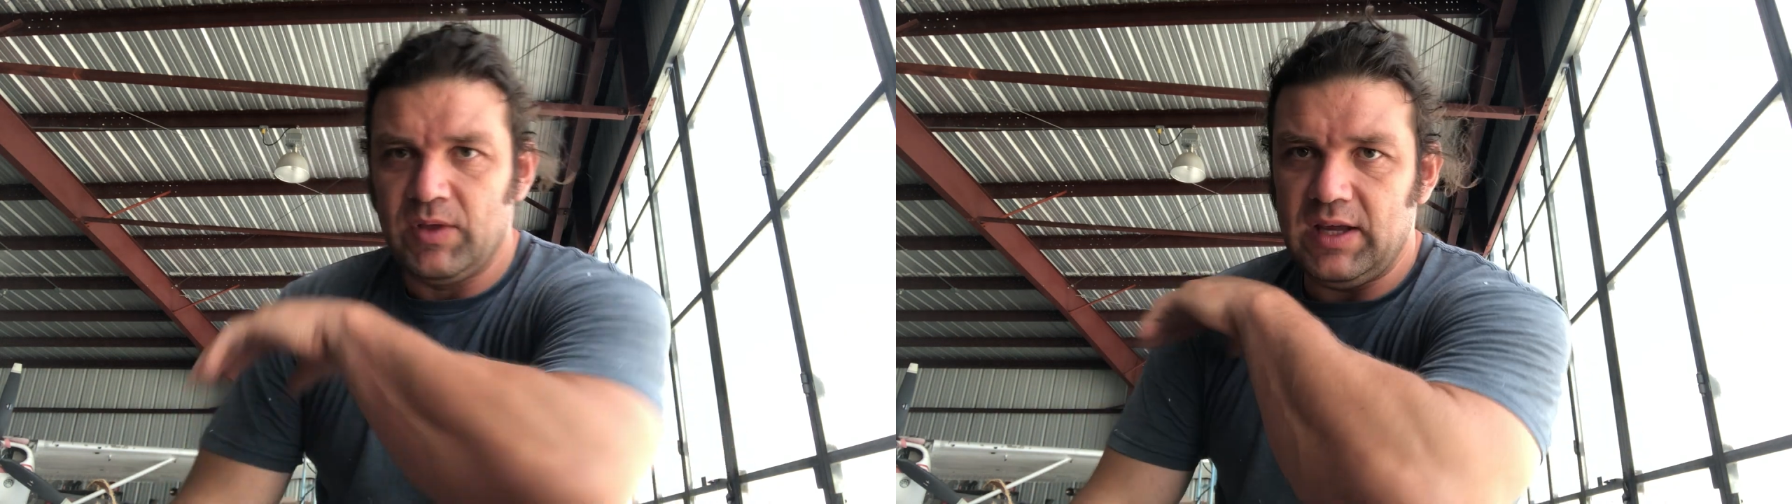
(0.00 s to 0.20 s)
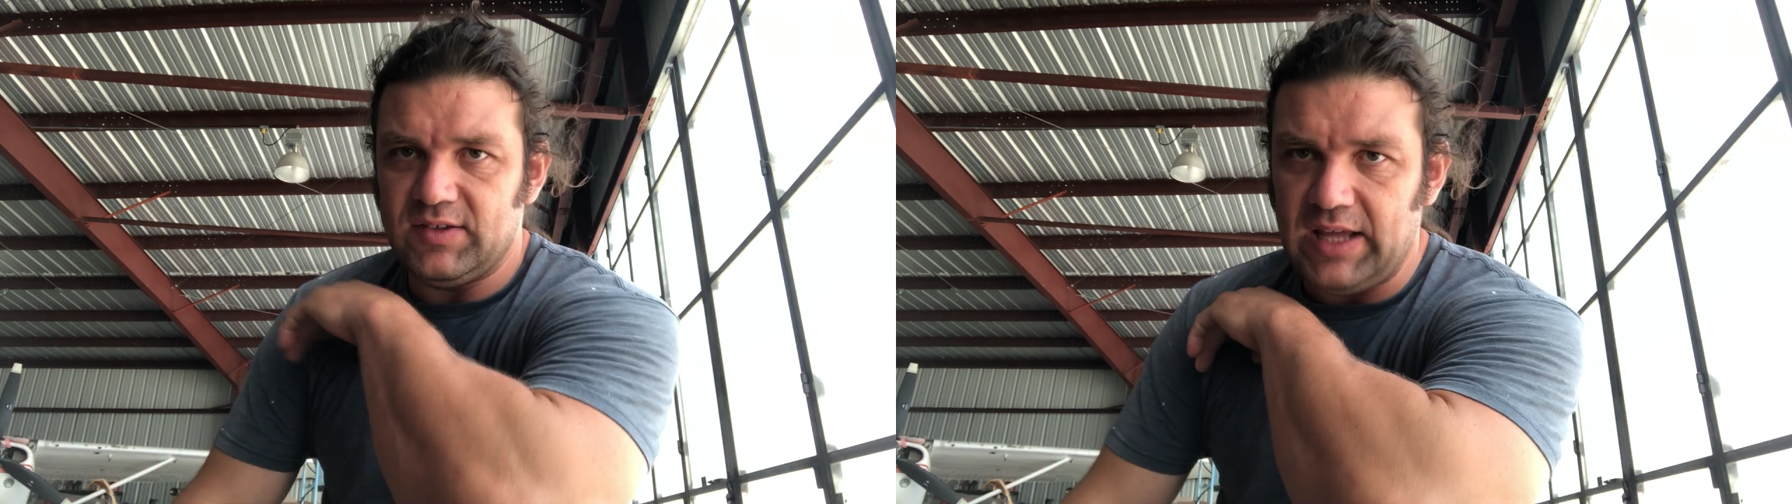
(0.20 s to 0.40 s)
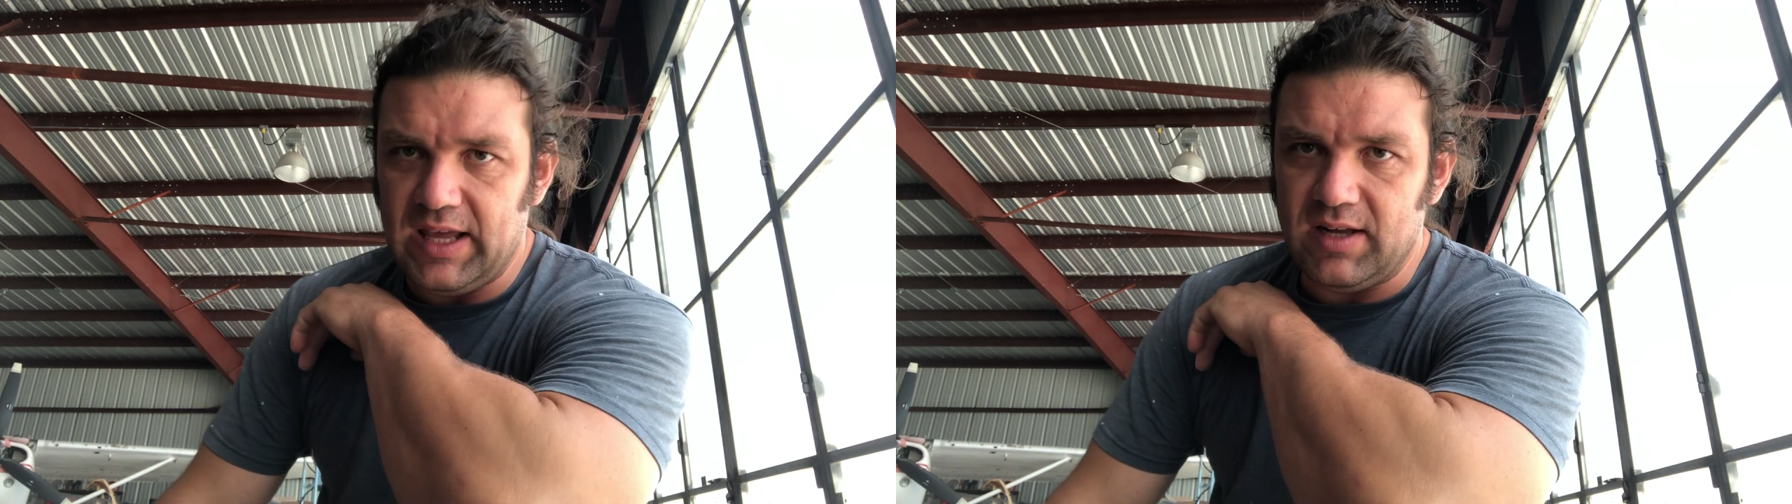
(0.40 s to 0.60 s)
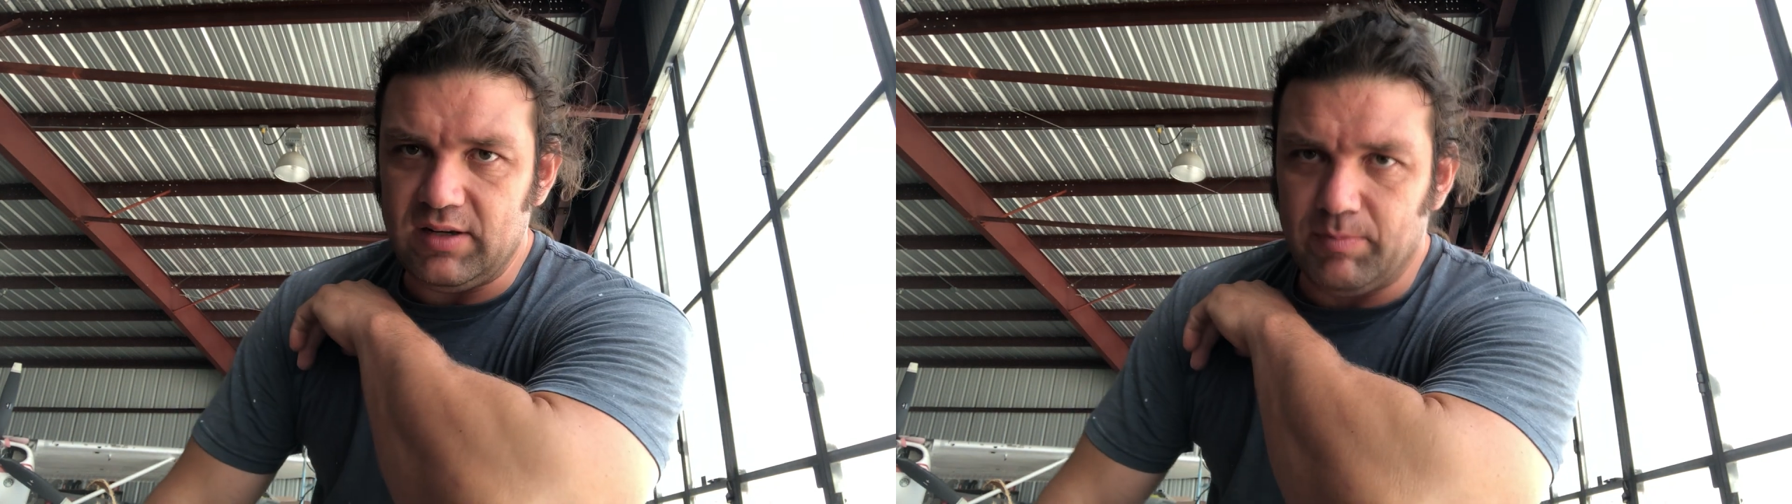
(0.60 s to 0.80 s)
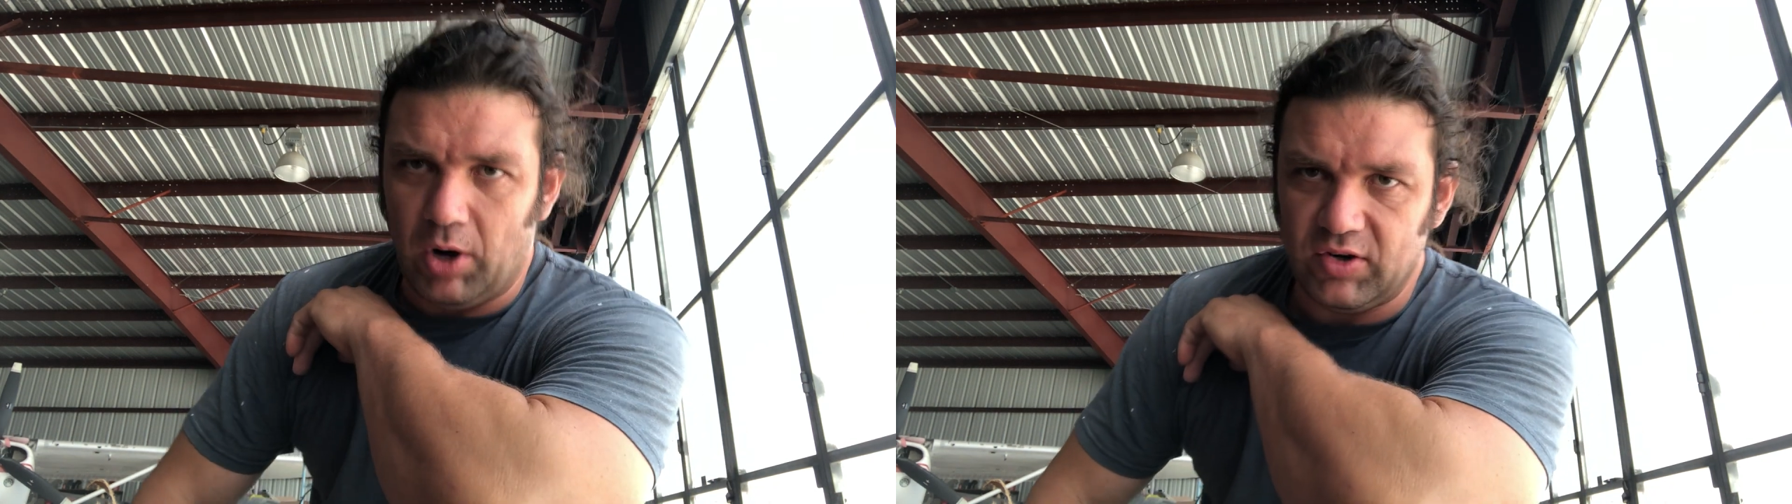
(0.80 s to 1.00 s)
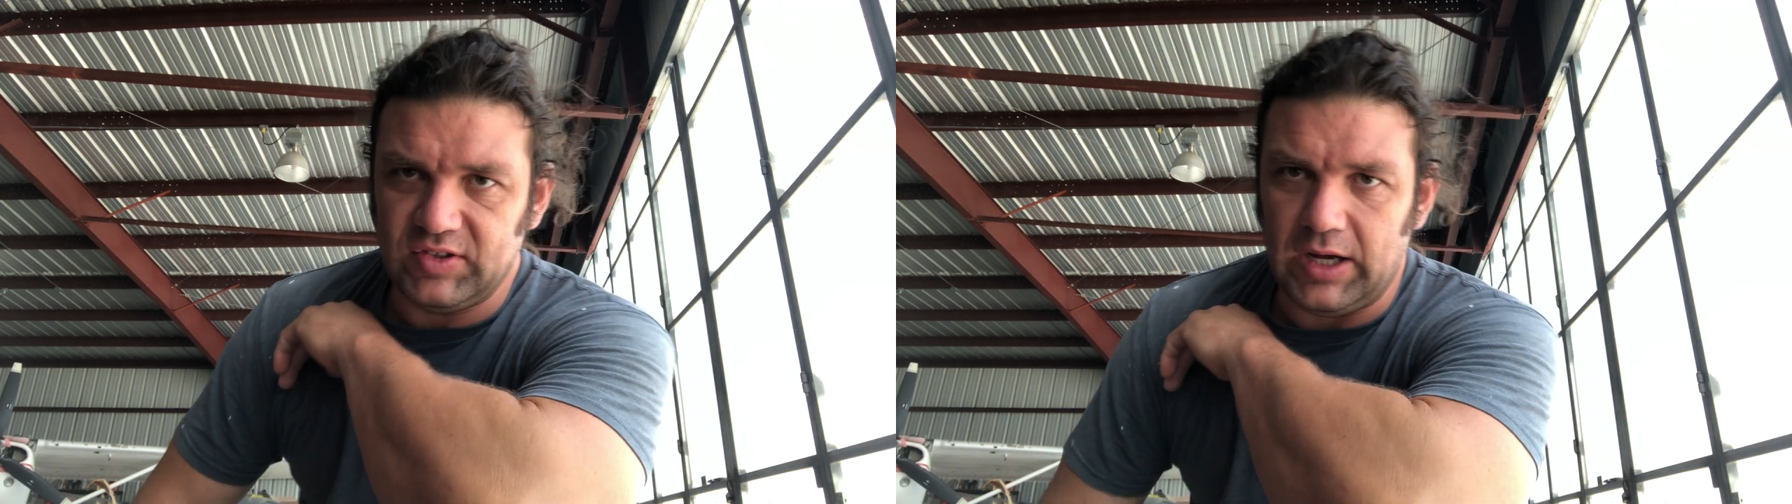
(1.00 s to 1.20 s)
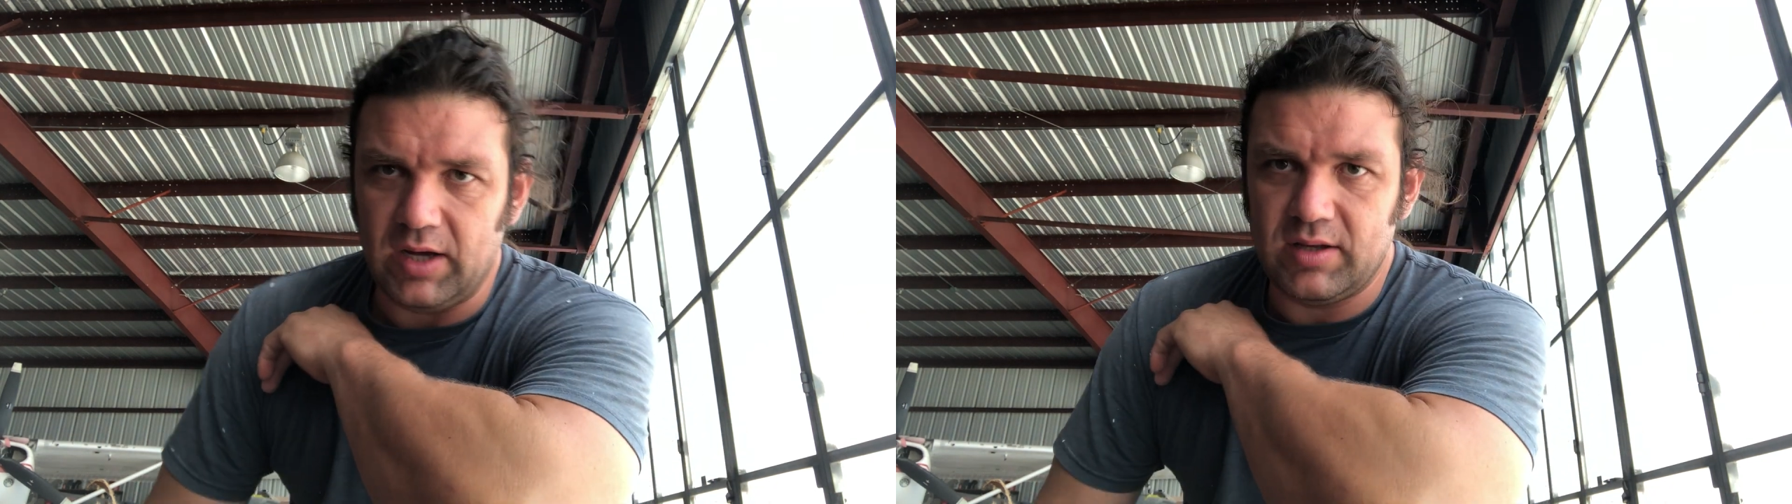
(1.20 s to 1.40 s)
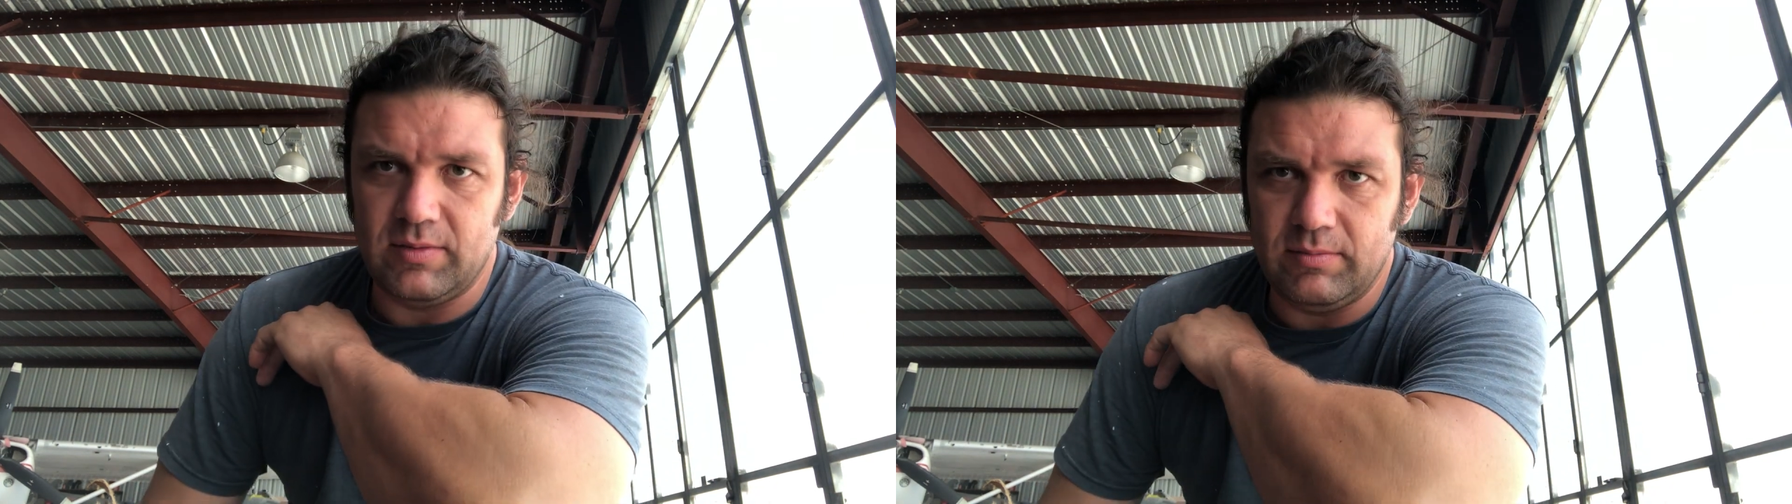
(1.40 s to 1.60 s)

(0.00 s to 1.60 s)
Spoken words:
he's taking bar stock